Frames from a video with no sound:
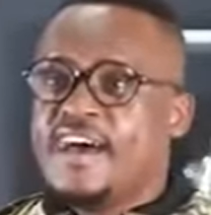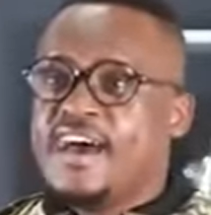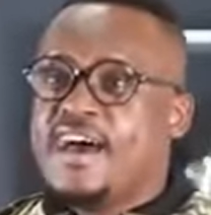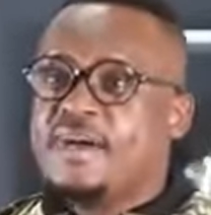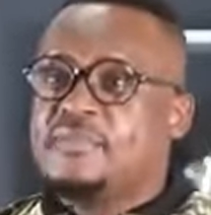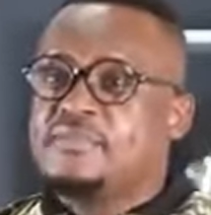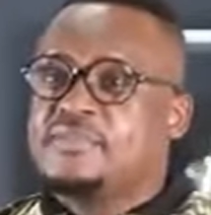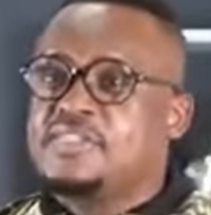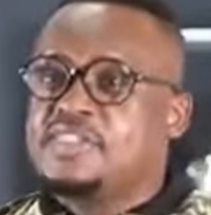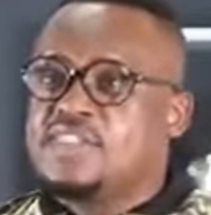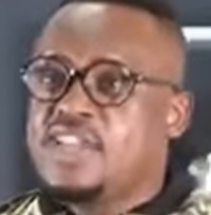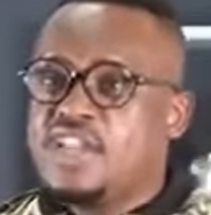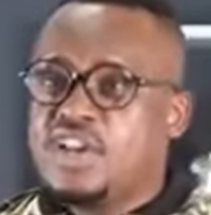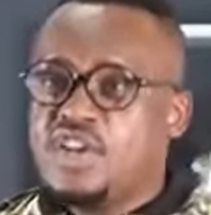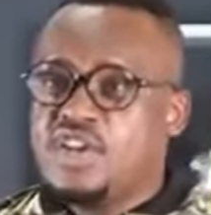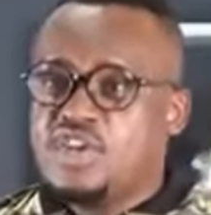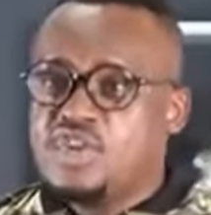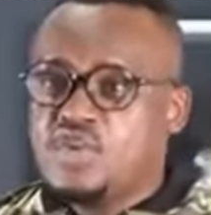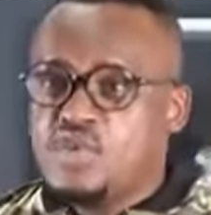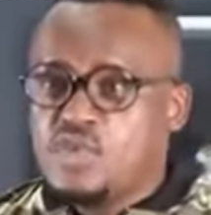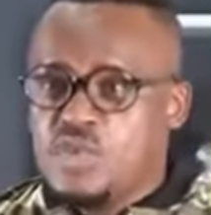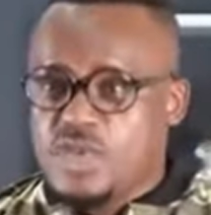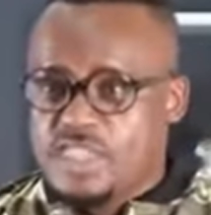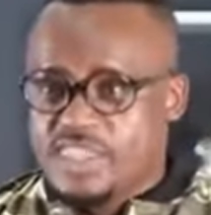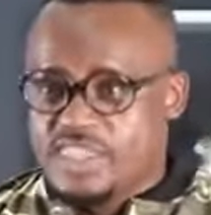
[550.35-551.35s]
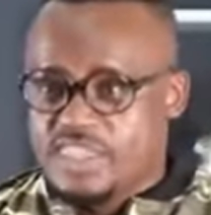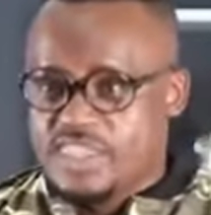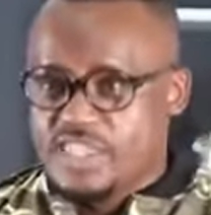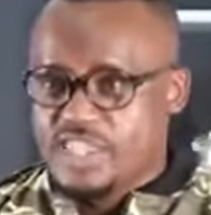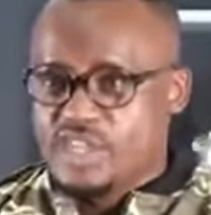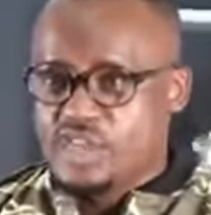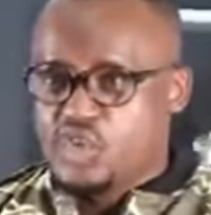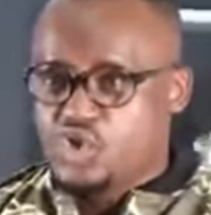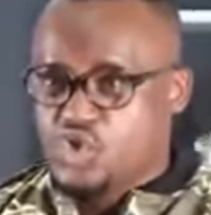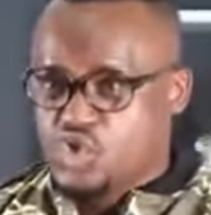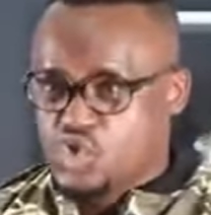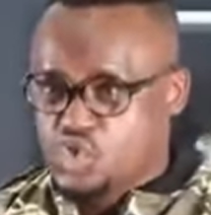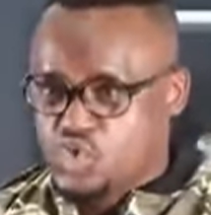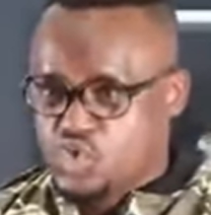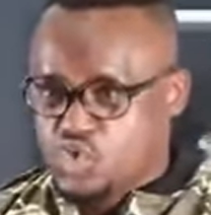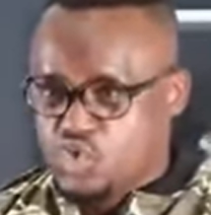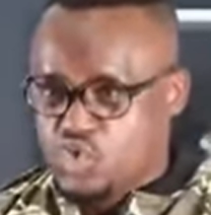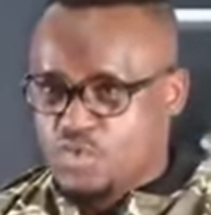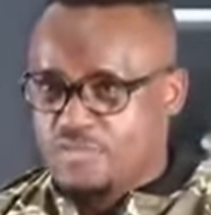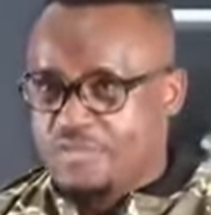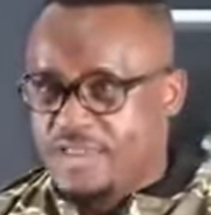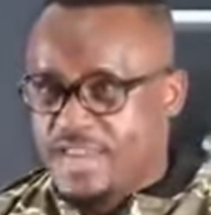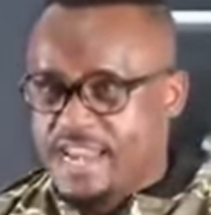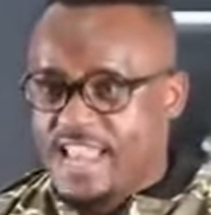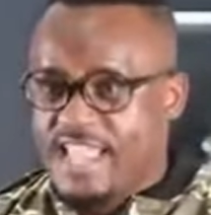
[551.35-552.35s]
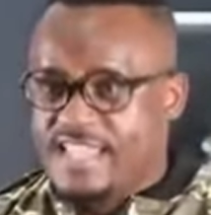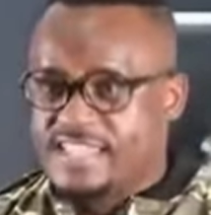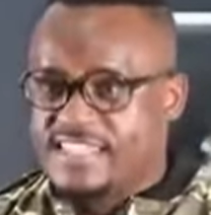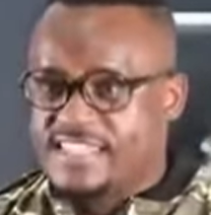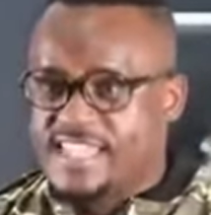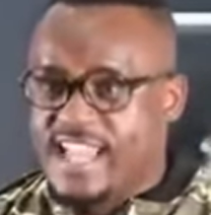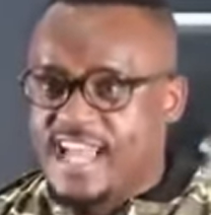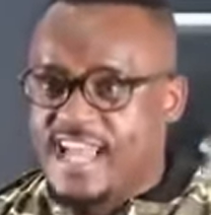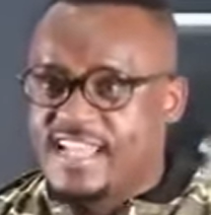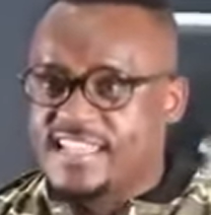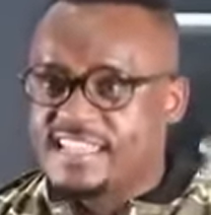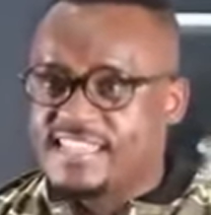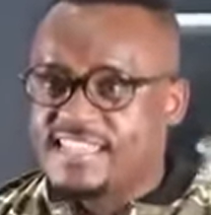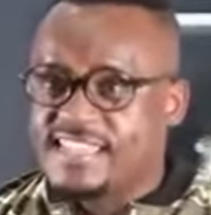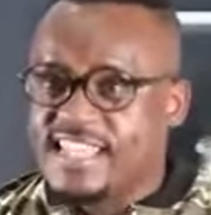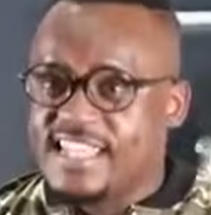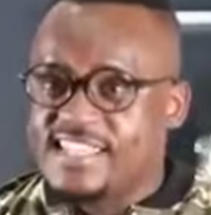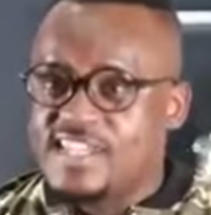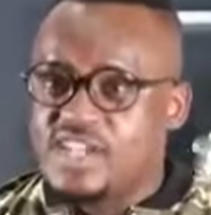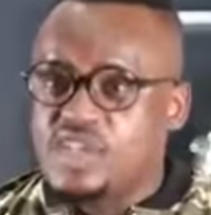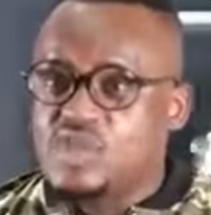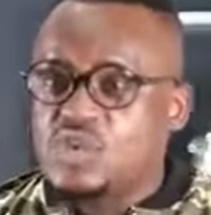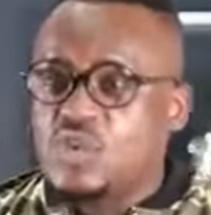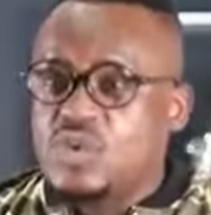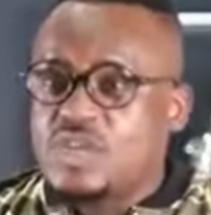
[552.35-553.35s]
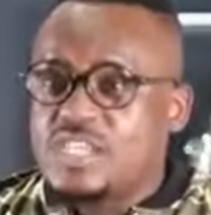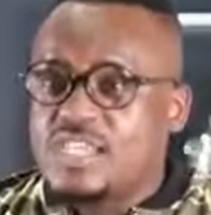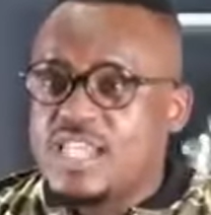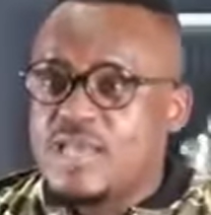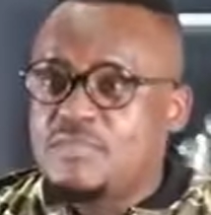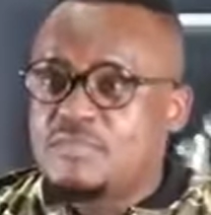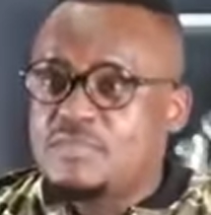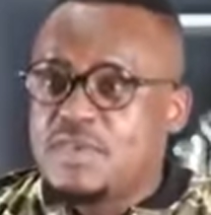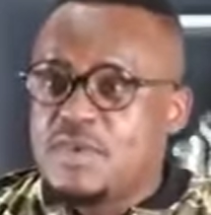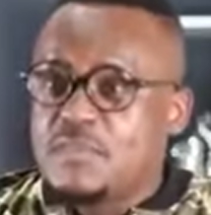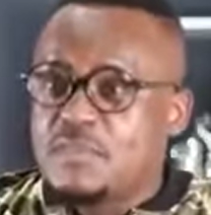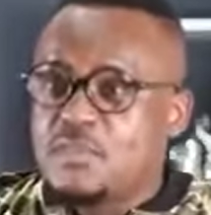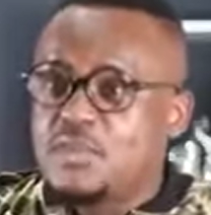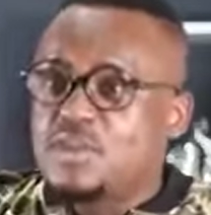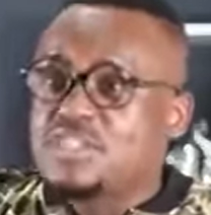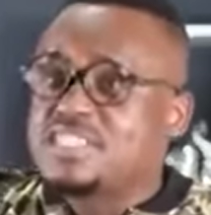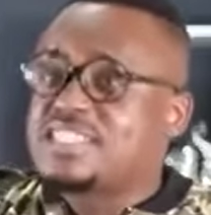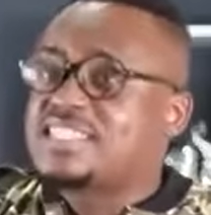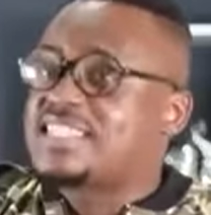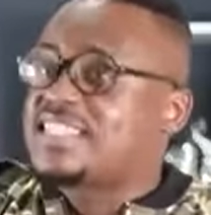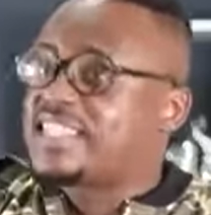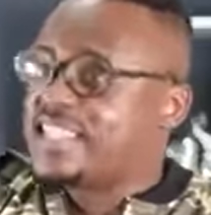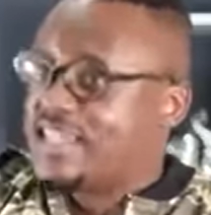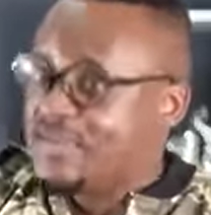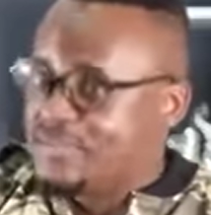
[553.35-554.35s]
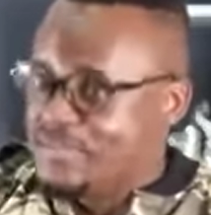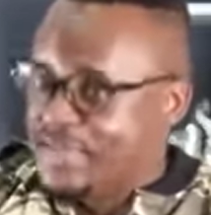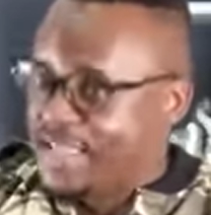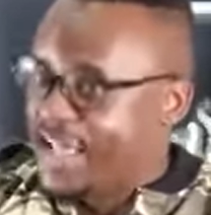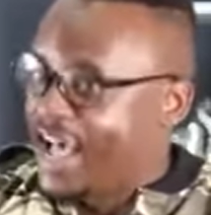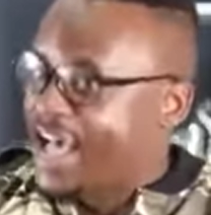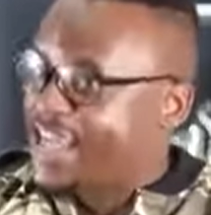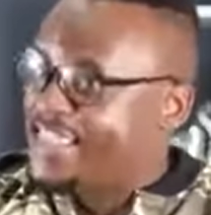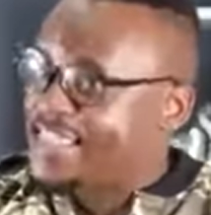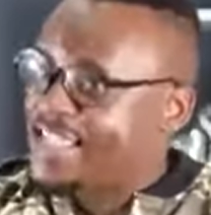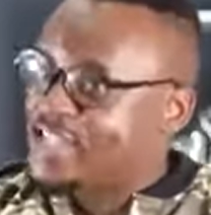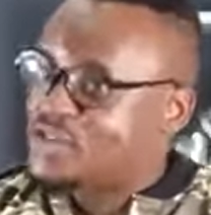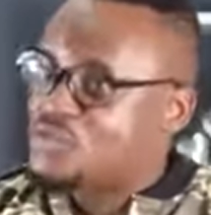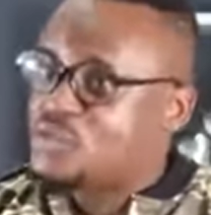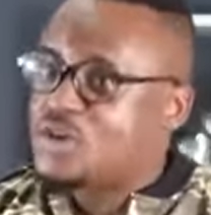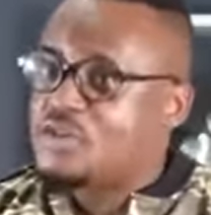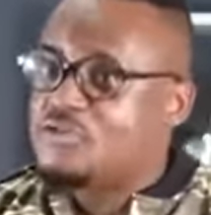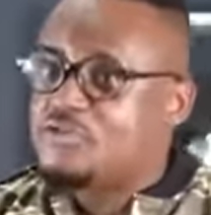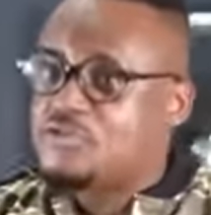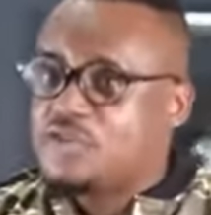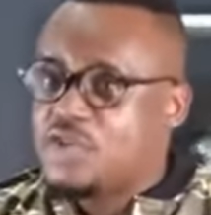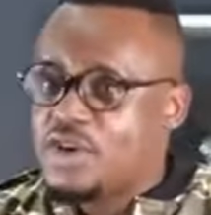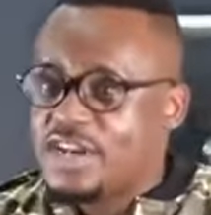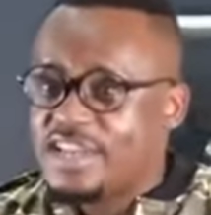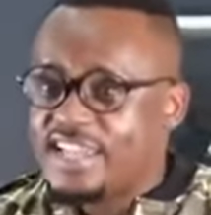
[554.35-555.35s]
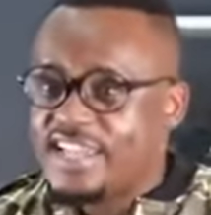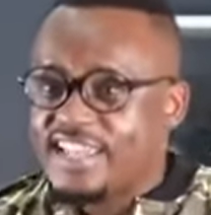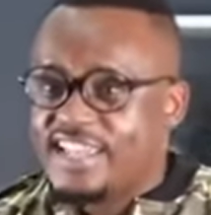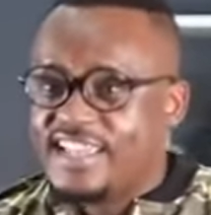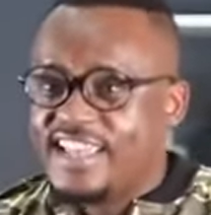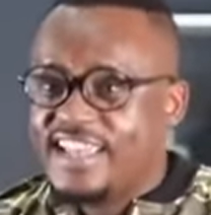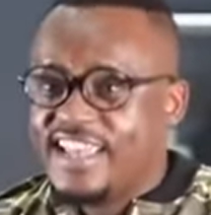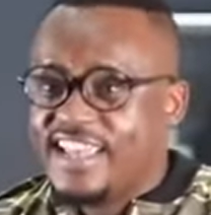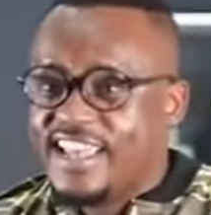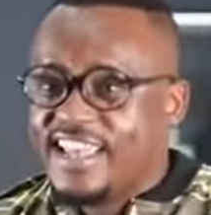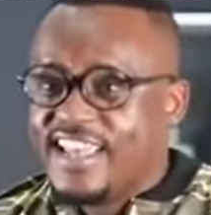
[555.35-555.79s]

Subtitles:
I'm telling you, within 2 minutes, I started to hear people screaming. Others were falling.